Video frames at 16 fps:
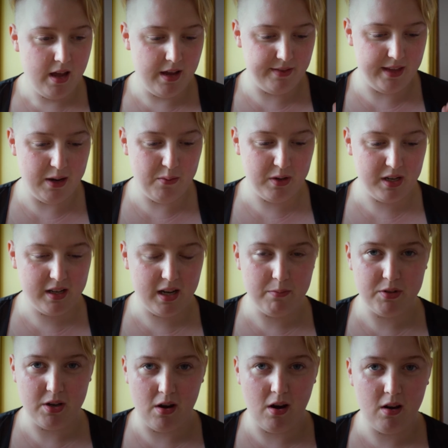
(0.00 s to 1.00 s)
And then when I
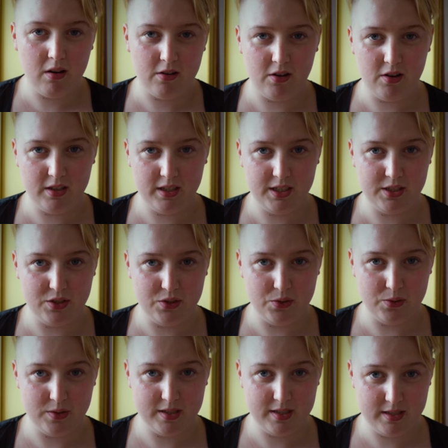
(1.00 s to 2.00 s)
come to Hong Kong, I need to
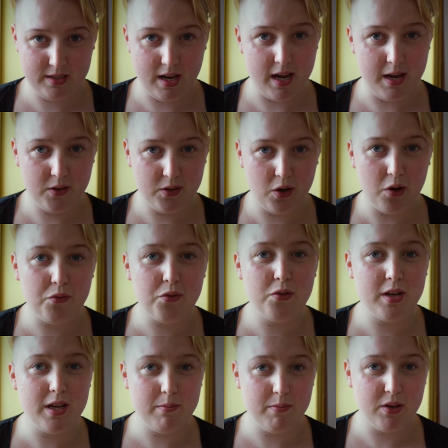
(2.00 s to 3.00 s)
do the same. Go
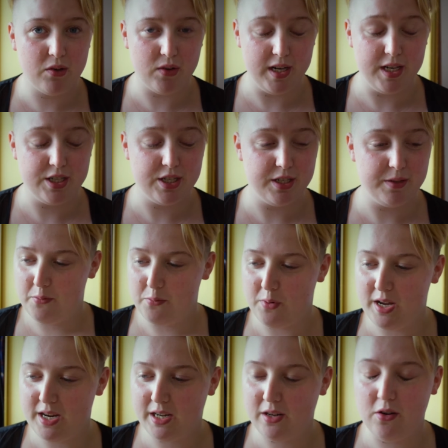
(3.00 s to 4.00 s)
through the immigration.
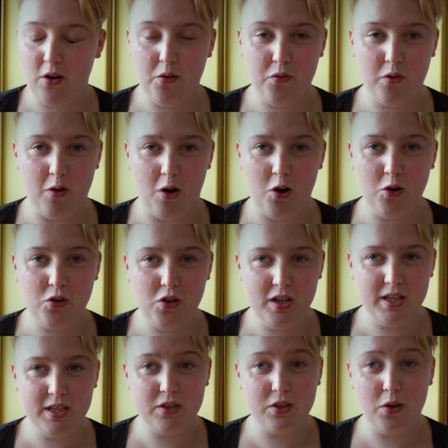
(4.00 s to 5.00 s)
When I go for Hong Kong,
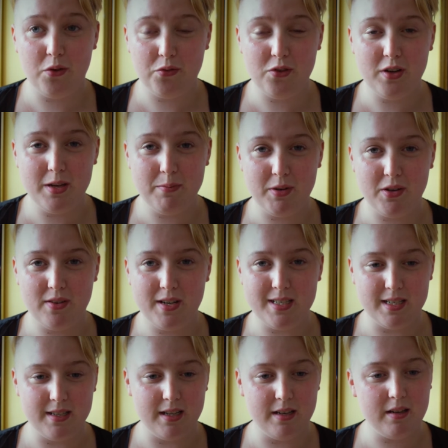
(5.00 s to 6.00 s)
I need to go through the
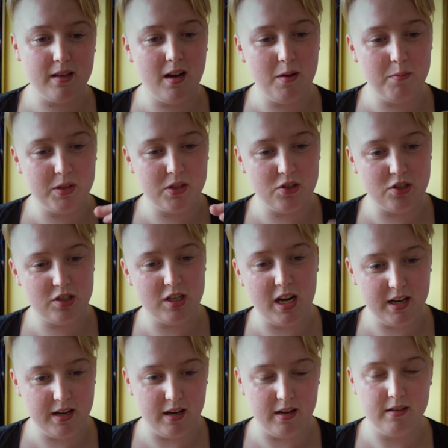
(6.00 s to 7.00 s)
immigration. Then I'm coming to
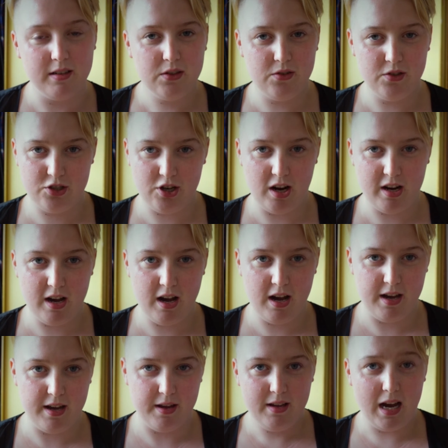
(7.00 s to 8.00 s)
China, to
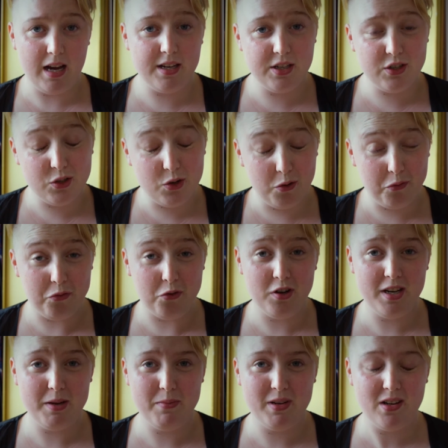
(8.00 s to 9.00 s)
Shanghai. I need to go through
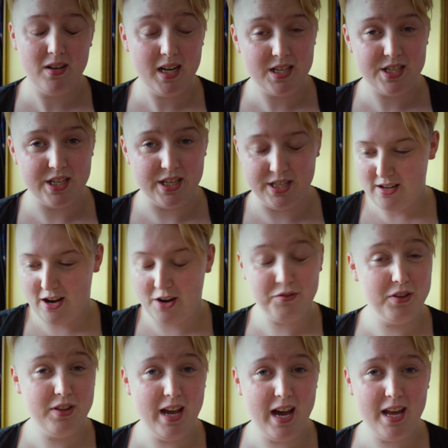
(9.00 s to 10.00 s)
an immigration.
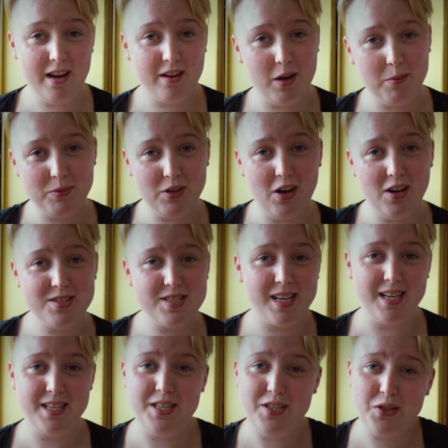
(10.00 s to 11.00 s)
After that, I come to
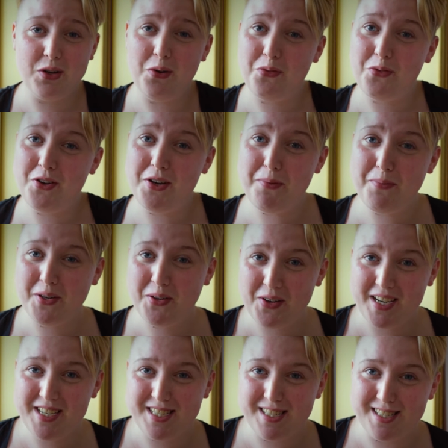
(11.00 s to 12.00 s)
Osaka, I need to go through the
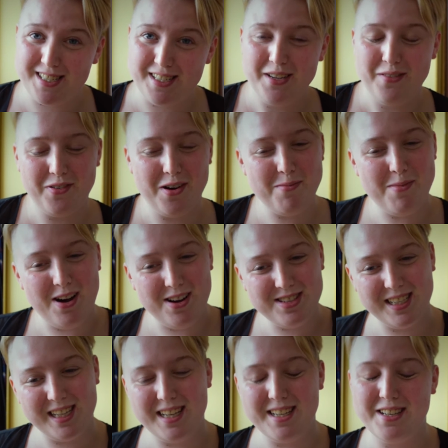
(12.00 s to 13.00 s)
immigration. From
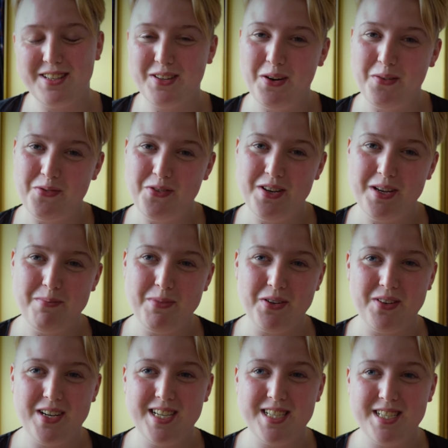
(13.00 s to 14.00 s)
Osaka, I need to go through the
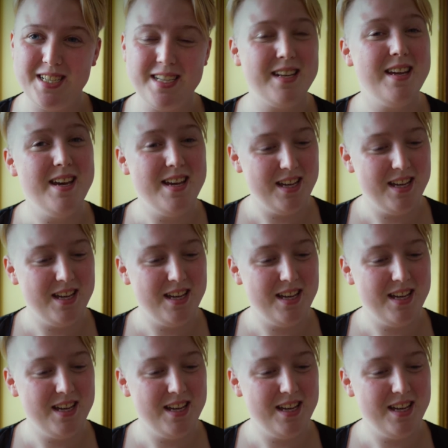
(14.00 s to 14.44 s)
immigration.